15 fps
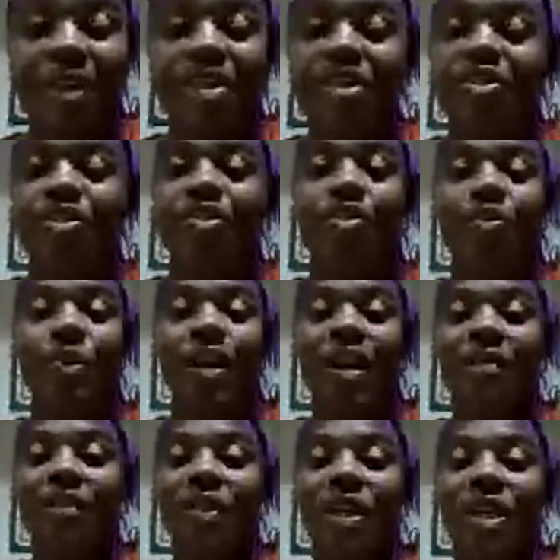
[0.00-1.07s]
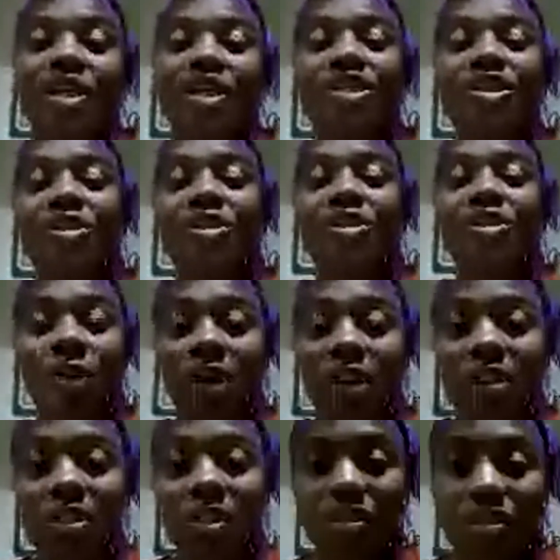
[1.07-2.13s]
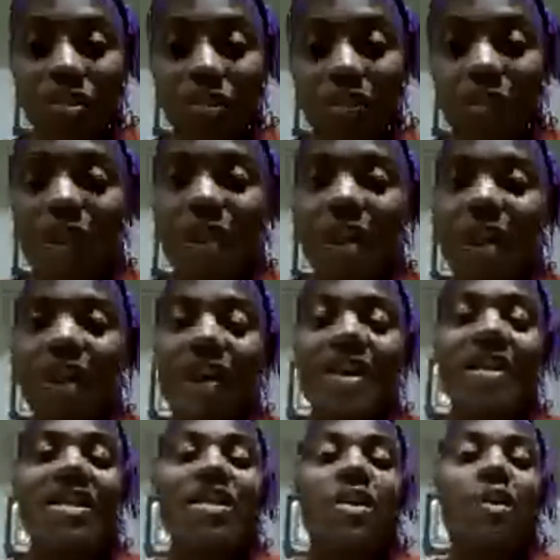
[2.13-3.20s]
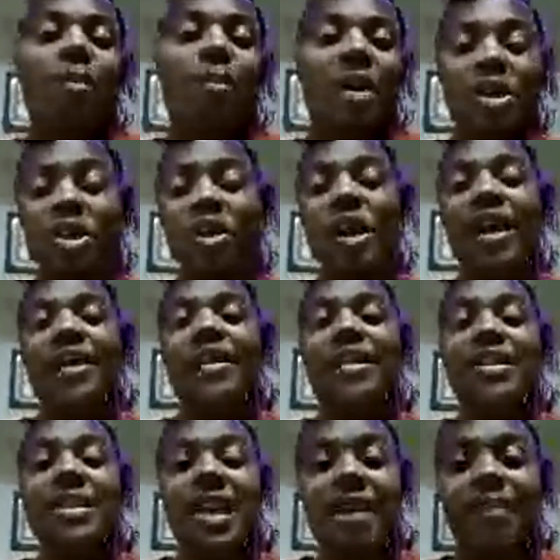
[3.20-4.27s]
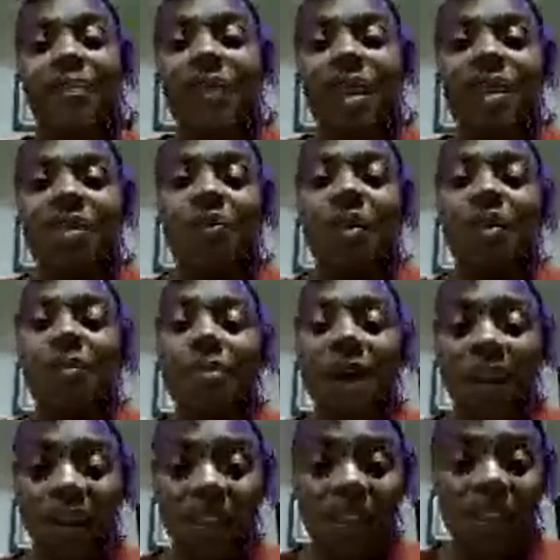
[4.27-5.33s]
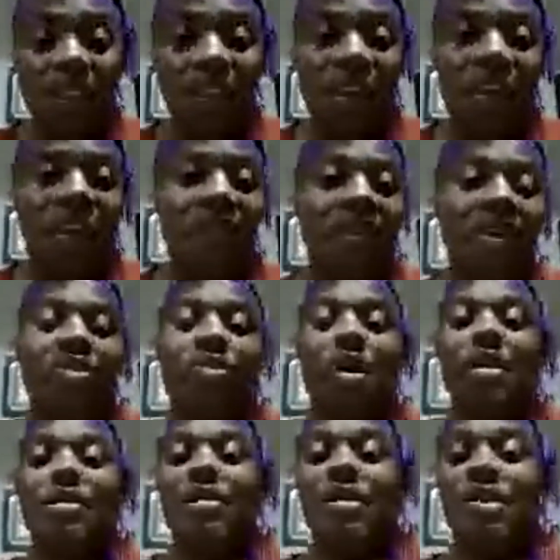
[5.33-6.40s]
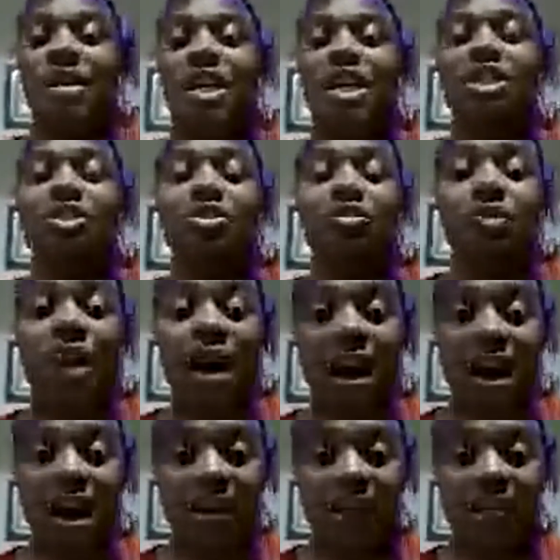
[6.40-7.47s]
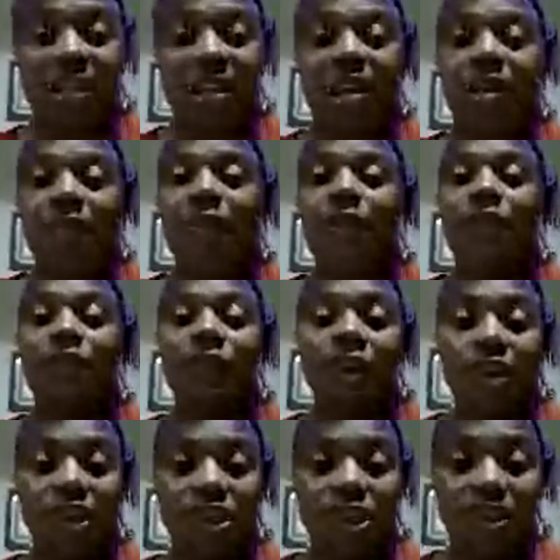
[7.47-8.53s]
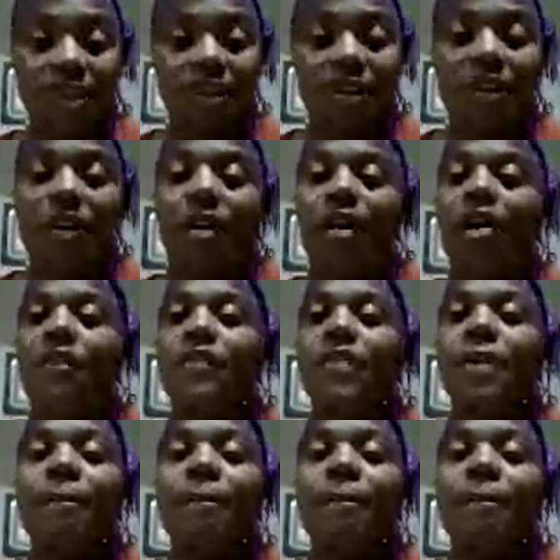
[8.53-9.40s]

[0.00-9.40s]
to do whatever it is that you want it to do. And so, much like the same thing with melanin, that's why I said it drives the function of the